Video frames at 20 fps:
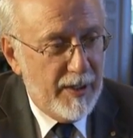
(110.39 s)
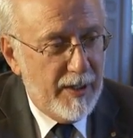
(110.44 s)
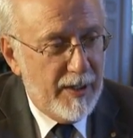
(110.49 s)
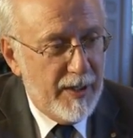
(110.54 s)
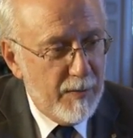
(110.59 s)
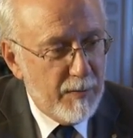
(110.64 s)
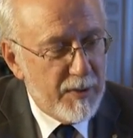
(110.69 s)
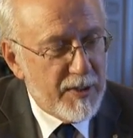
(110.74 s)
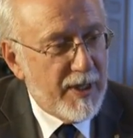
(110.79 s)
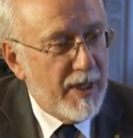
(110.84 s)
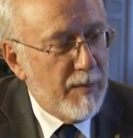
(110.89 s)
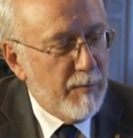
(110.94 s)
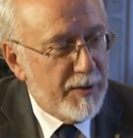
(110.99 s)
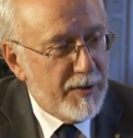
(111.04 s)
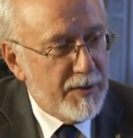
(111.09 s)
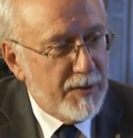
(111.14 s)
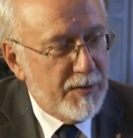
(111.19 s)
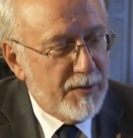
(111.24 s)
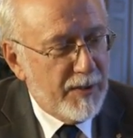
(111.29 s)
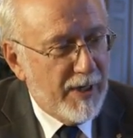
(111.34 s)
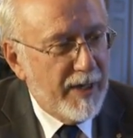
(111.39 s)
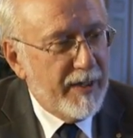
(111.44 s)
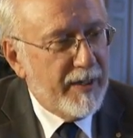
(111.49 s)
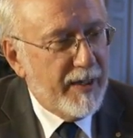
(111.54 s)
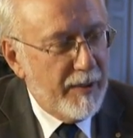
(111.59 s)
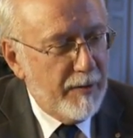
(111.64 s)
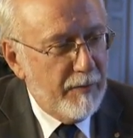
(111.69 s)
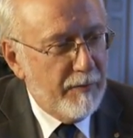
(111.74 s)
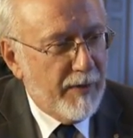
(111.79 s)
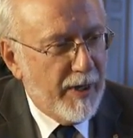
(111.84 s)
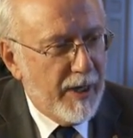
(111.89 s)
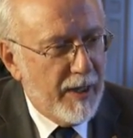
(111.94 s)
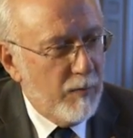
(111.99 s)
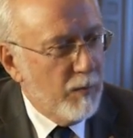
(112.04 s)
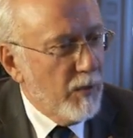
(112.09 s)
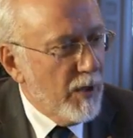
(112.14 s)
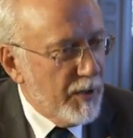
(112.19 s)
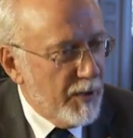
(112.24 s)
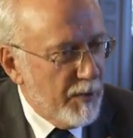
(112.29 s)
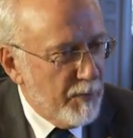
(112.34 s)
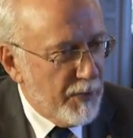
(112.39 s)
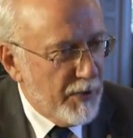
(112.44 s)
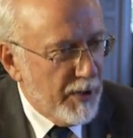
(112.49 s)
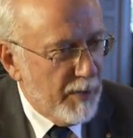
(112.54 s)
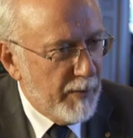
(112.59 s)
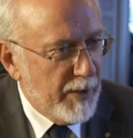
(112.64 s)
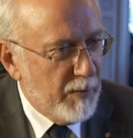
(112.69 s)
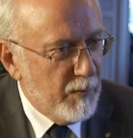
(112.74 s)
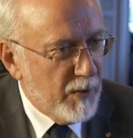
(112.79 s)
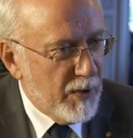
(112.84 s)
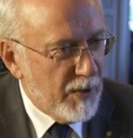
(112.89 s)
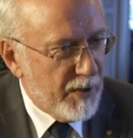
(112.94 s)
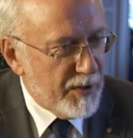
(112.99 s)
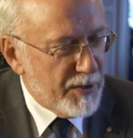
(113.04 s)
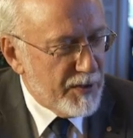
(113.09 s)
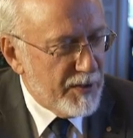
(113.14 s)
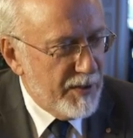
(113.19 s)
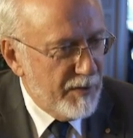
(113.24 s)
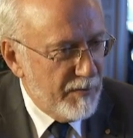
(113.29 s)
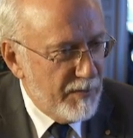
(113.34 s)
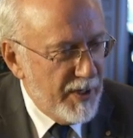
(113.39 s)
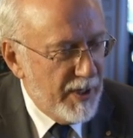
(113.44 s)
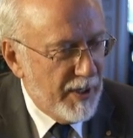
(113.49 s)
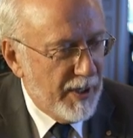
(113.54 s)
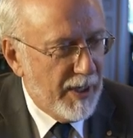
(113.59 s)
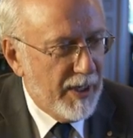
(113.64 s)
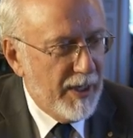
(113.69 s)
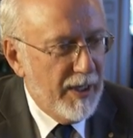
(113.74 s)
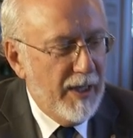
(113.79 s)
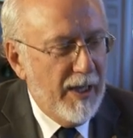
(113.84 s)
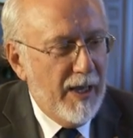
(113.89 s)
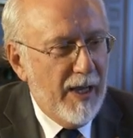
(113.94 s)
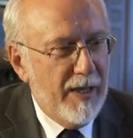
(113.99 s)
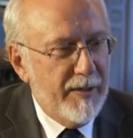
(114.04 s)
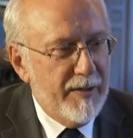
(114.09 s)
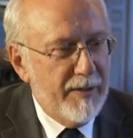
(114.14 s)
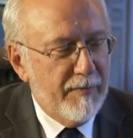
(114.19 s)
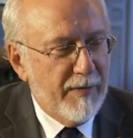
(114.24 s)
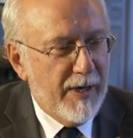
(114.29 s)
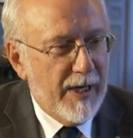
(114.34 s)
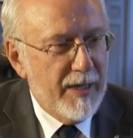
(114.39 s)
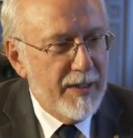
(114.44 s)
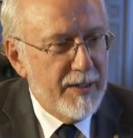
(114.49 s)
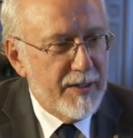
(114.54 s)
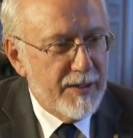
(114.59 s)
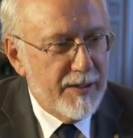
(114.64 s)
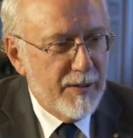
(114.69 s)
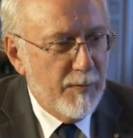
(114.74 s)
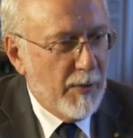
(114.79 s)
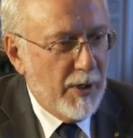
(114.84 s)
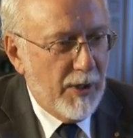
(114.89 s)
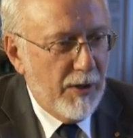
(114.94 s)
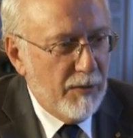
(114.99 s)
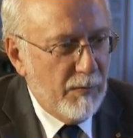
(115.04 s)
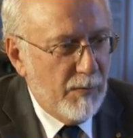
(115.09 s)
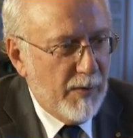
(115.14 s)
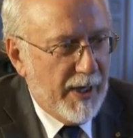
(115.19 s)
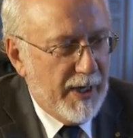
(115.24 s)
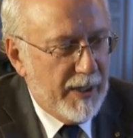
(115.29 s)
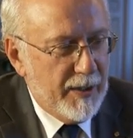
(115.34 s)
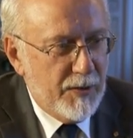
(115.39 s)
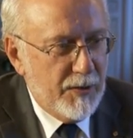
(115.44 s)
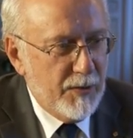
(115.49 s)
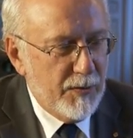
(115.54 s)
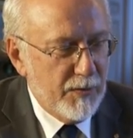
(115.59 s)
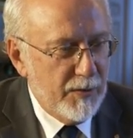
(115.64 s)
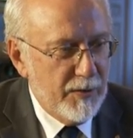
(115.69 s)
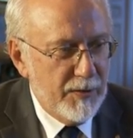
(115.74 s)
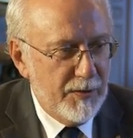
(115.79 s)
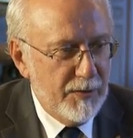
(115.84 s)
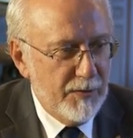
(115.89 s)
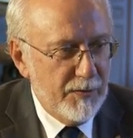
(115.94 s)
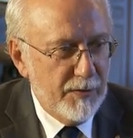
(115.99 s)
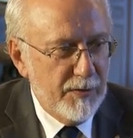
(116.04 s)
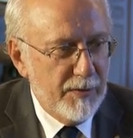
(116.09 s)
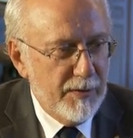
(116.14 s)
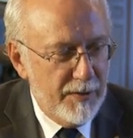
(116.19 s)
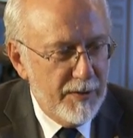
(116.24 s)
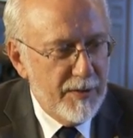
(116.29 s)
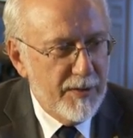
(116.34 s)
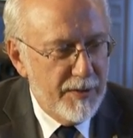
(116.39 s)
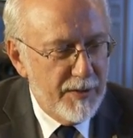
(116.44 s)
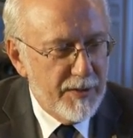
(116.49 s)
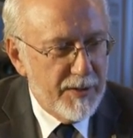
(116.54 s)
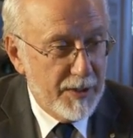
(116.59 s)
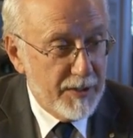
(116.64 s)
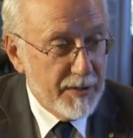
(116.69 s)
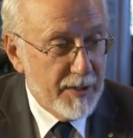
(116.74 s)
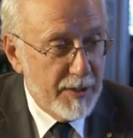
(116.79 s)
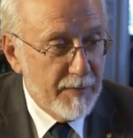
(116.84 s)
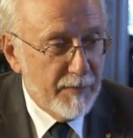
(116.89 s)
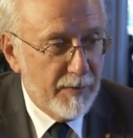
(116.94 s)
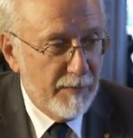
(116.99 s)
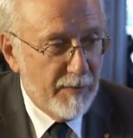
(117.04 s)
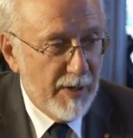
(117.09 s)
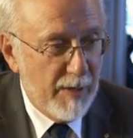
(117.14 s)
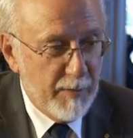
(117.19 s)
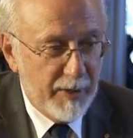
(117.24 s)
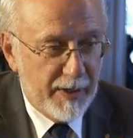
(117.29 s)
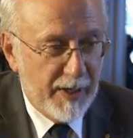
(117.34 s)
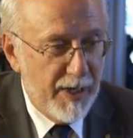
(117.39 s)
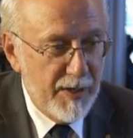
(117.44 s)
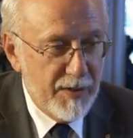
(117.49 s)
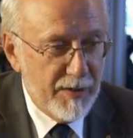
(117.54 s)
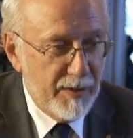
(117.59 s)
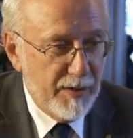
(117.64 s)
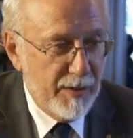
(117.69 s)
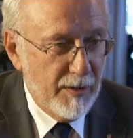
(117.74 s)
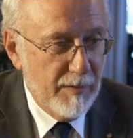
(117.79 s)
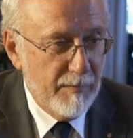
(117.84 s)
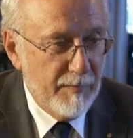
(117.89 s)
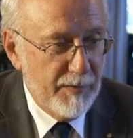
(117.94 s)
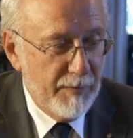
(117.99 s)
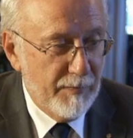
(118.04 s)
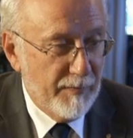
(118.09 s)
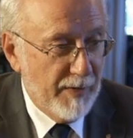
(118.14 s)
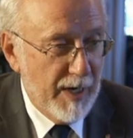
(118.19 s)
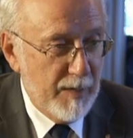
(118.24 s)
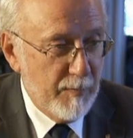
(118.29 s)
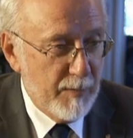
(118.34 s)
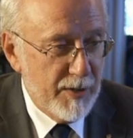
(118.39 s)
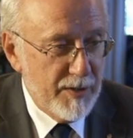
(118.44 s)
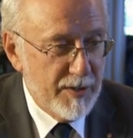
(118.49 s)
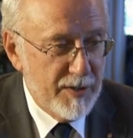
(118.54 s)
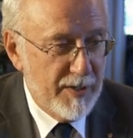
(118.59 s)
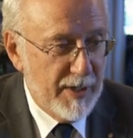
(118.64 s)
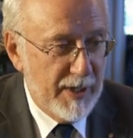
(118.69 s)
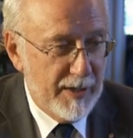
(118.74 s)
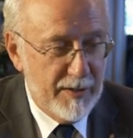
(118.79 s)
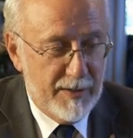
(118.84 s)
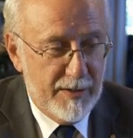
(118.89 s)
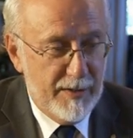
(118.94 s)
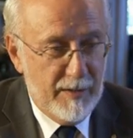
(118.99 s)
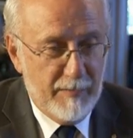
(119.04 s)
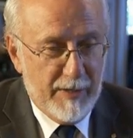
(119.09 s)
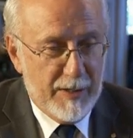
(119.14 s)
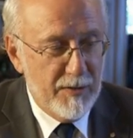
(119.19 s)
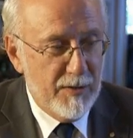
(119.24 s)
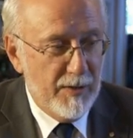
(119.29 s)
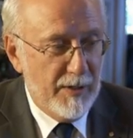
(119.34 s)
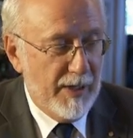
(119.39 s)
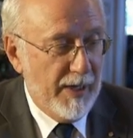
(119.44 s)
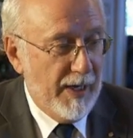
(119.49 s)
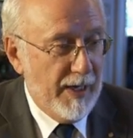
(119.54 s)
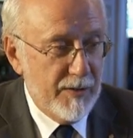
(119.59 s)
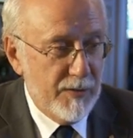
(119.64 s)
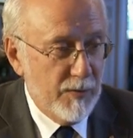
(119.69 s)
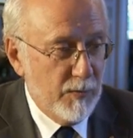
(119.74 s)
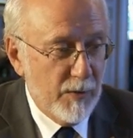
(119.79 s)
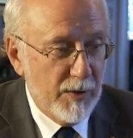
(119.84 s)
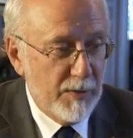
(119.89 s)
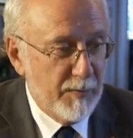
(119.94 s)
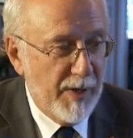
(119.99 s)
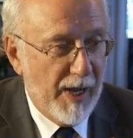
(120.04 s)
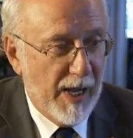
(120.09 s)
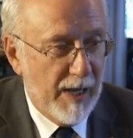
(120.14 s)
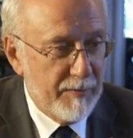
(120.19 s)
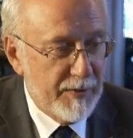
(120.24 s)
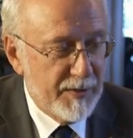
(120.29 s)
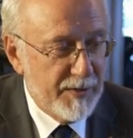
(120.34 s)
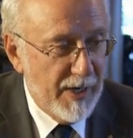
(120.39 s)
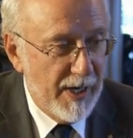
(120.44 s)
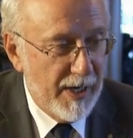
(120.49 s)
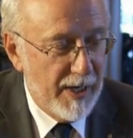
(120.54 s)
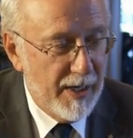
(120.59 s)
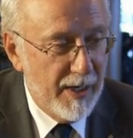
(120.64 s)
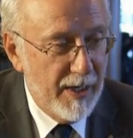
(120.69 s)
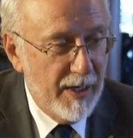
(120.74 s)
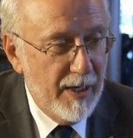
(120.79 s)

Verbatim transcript: He was able to identify what the problem was, really, and devise a pathway to successful fabrication of the fibers that eventually led to what we have today.